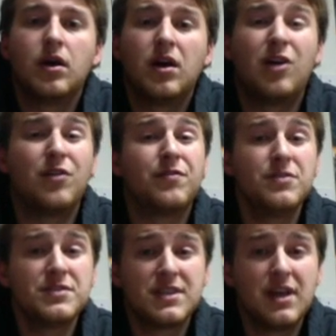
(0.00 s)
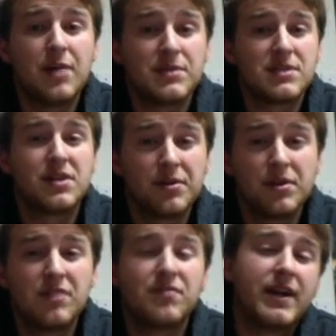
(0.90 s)
Our first step is
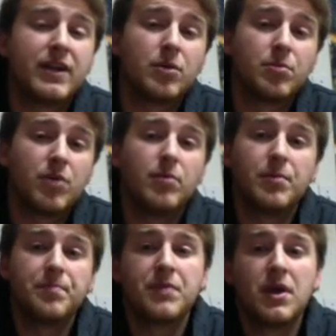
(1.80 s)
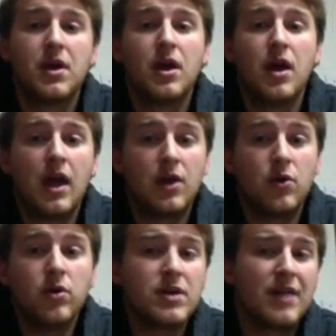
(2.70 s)
clearly defining our problem. In
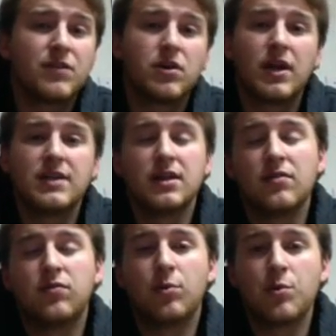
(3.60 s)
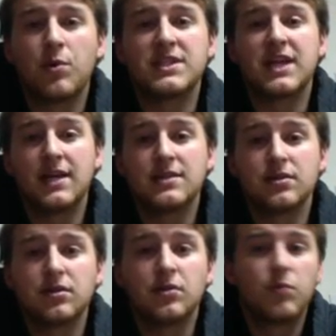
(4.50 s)
order to have a good idea of what we want to
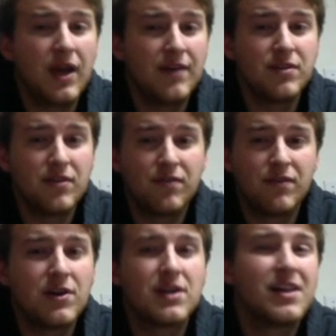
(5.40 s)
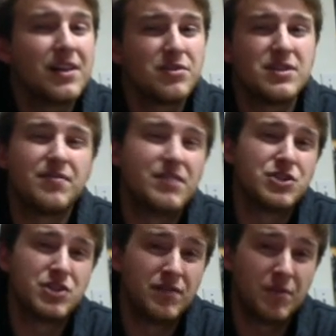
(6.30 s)
answer, we have to have a very clear
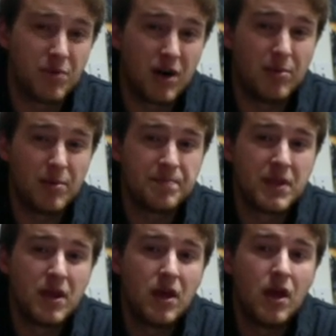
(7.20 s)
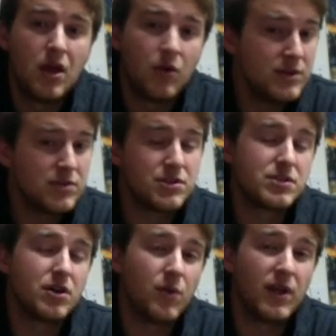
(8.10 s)
definition of the problem. Research
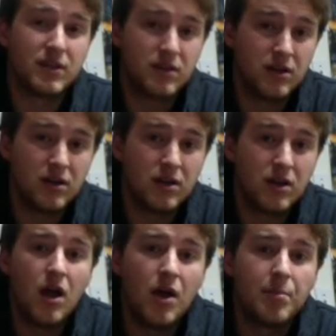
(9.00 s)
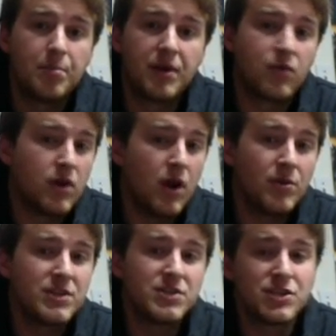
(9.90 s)
is all well and good, but if we're not
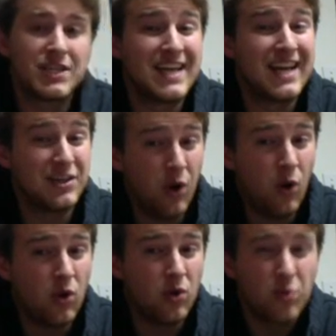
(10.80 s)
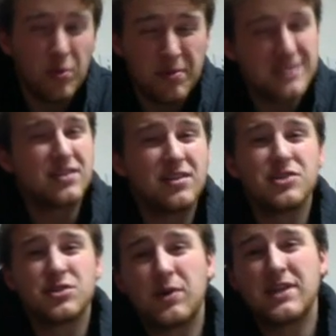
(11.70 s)
researching to any goal, we're basically
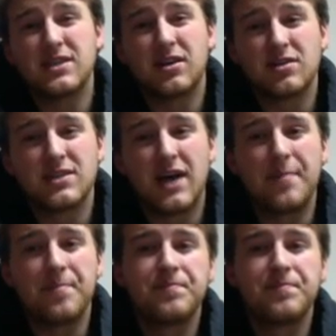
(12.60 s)
just wasting our time.